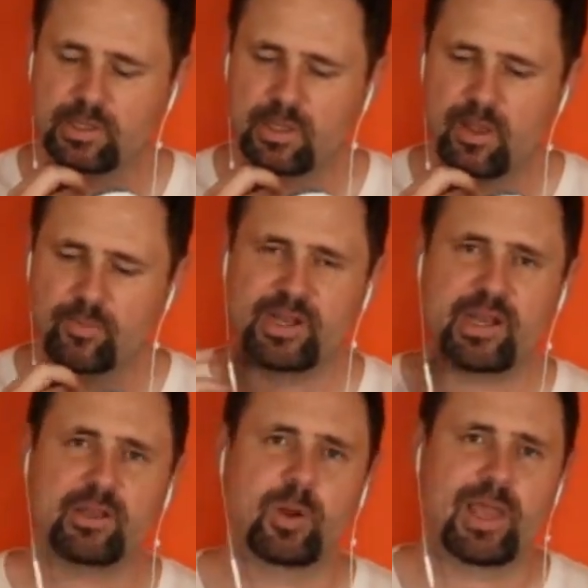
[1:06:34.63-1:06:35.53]
But
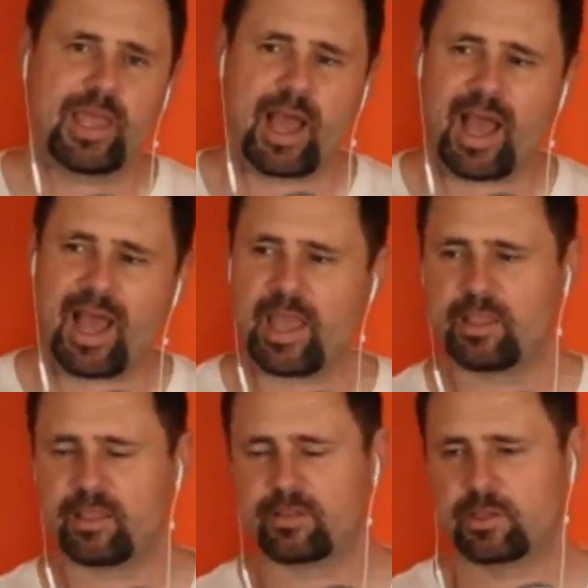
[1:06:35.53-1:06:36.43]
anyway,
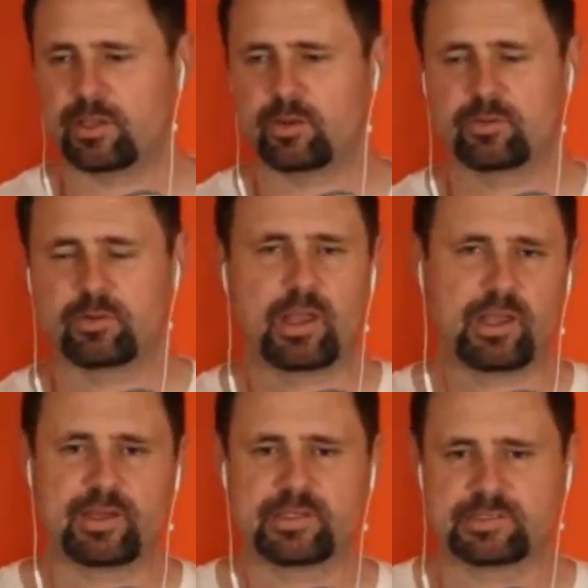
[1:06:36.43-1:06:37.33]
I
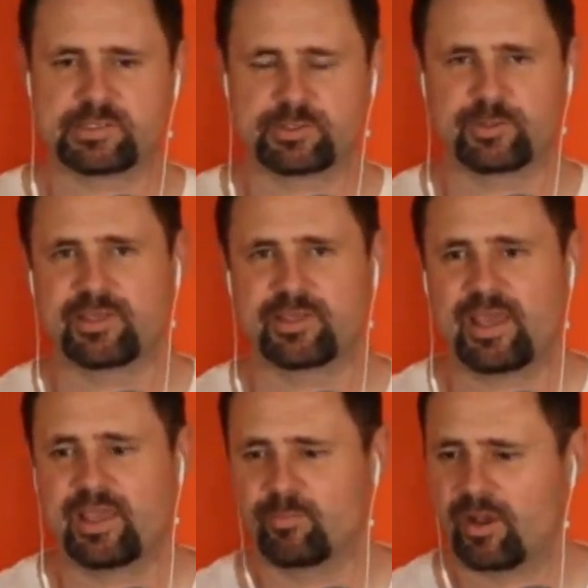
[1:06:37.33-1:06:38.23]
got into the
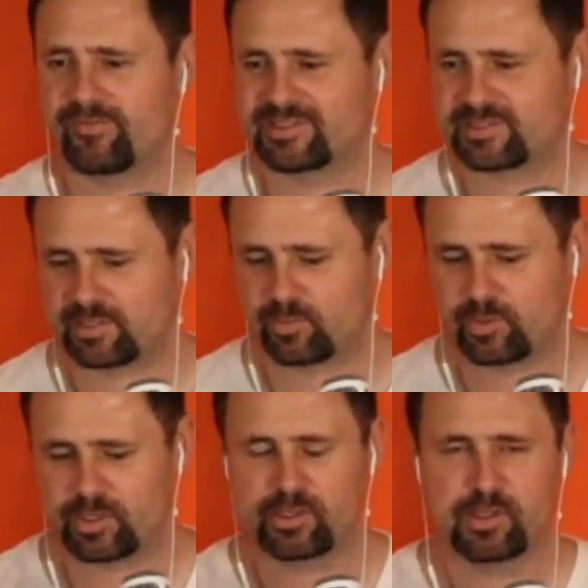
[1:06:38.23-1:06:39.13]
game obviously
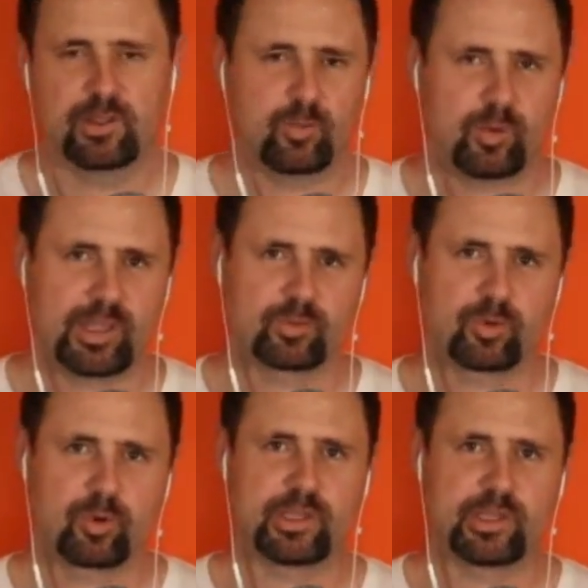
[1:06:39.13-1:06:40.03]
when
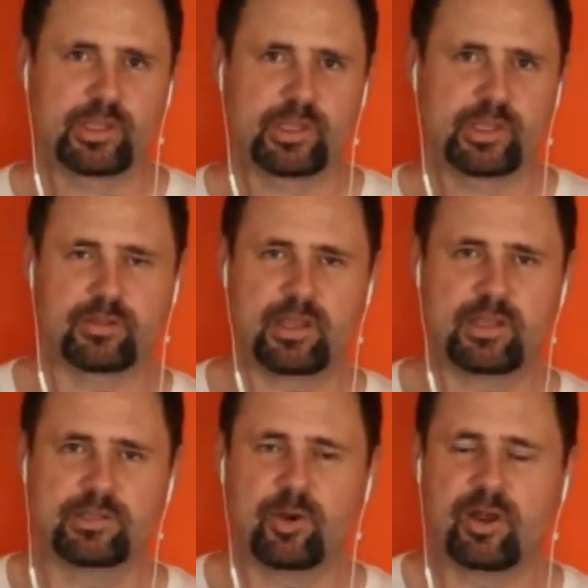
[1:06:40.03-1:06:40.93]
Roy and
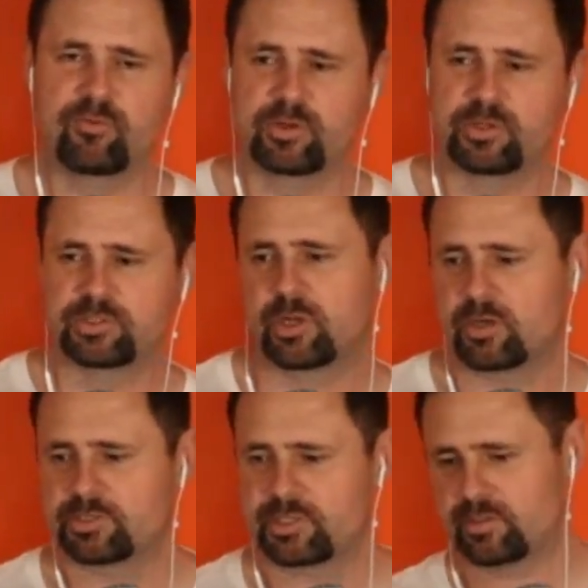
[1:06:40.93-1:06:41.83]
Yoav were in charge,
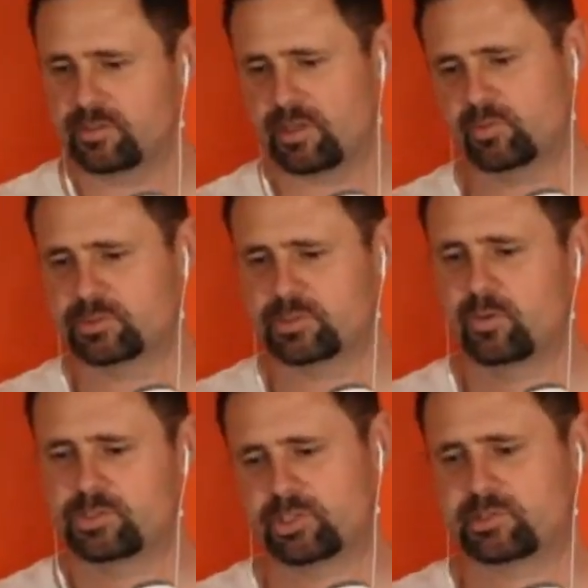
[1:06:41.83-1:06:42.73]
and was always
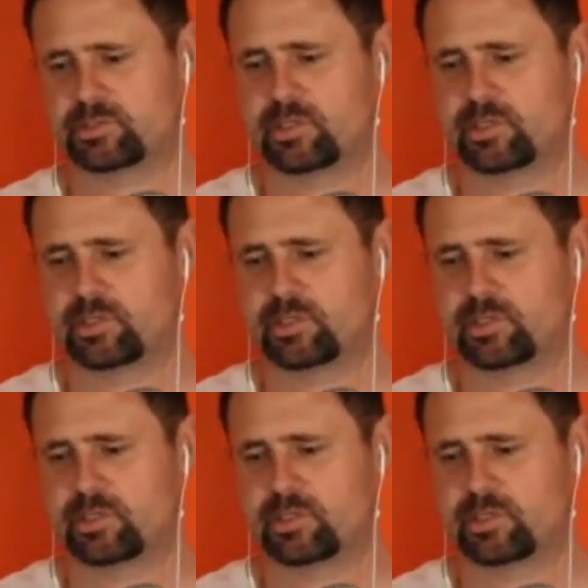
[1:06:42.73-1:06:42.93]
just,